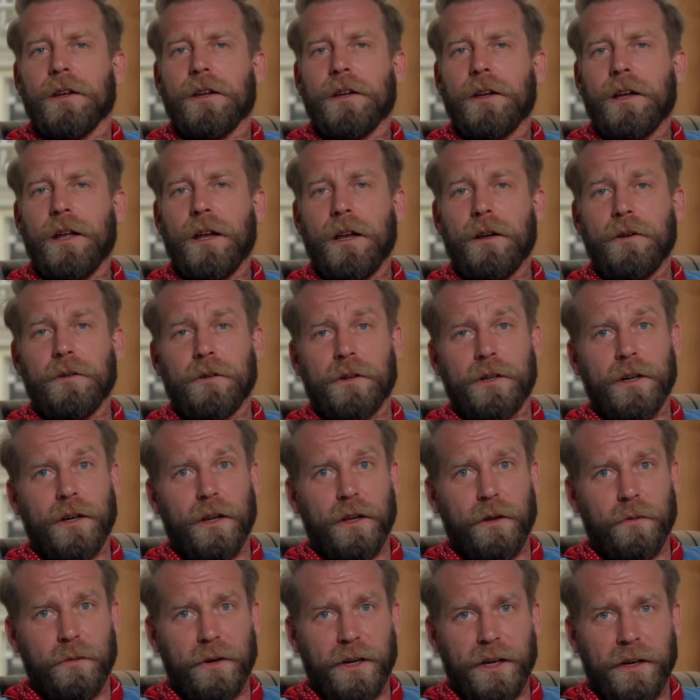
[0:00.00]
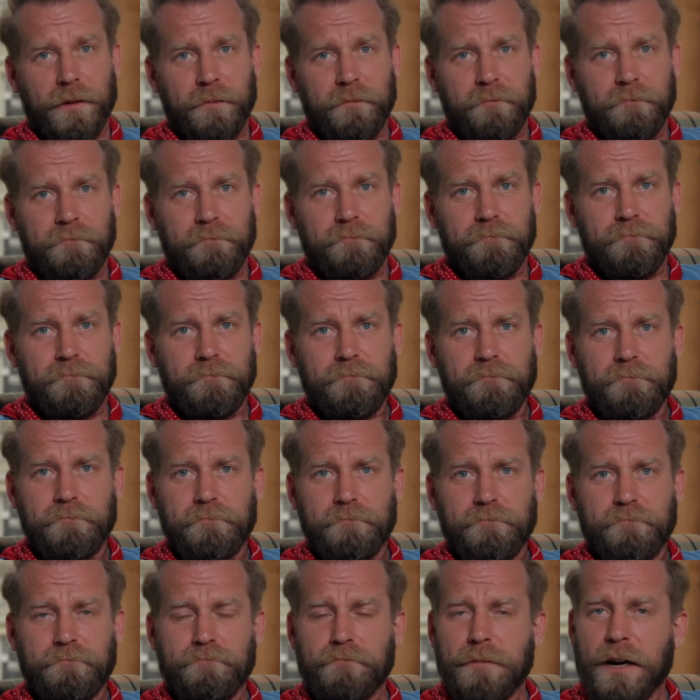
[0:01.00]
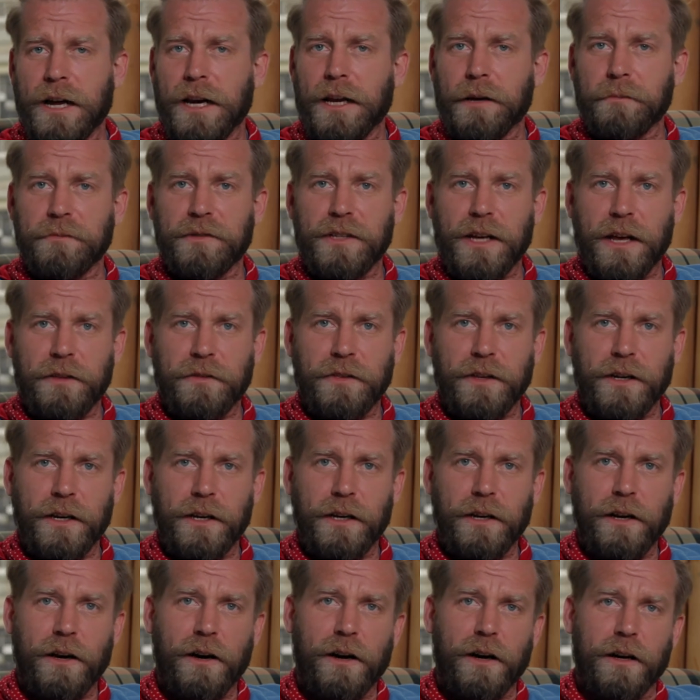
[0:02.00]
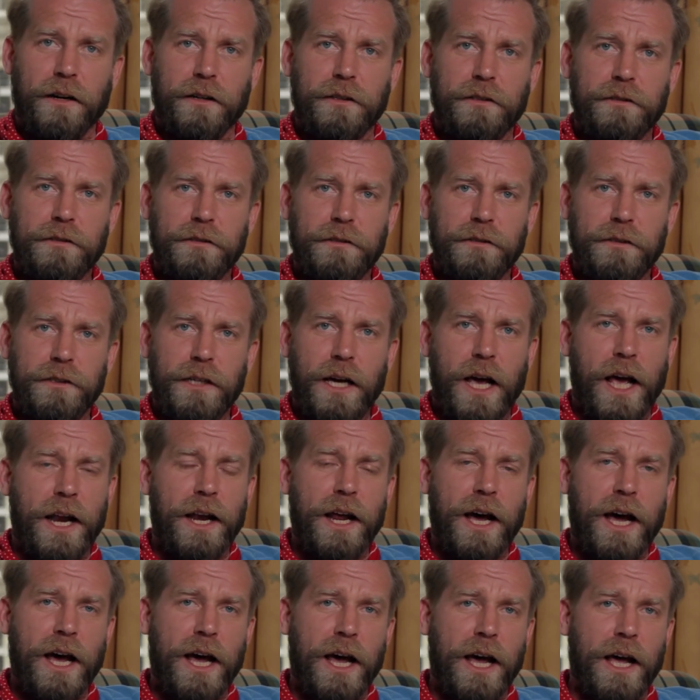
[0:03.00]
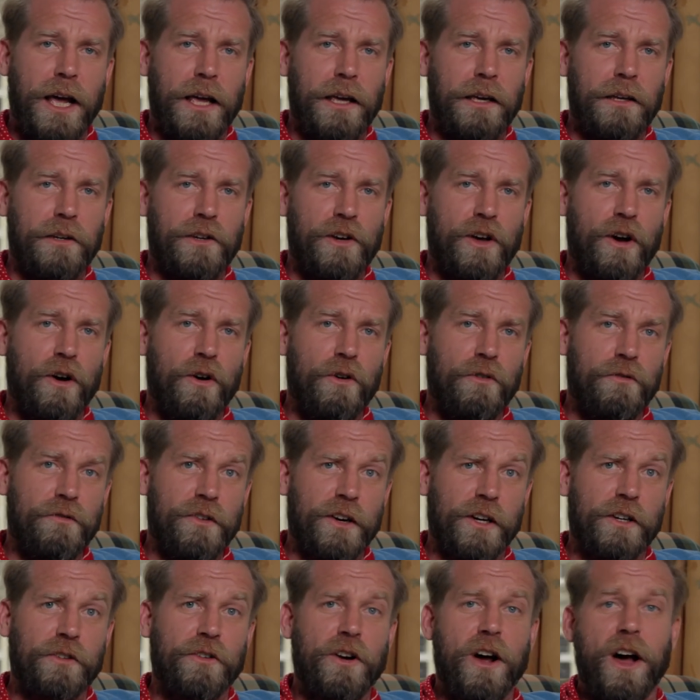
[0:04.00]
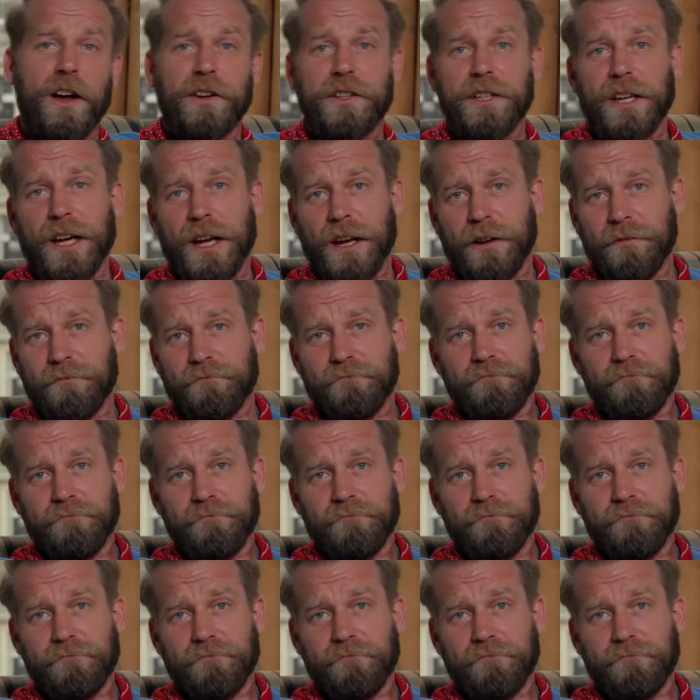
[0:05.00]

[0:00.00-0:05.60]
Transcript: Hello, Galway. My name's Anthony Law, and I know Vercrate.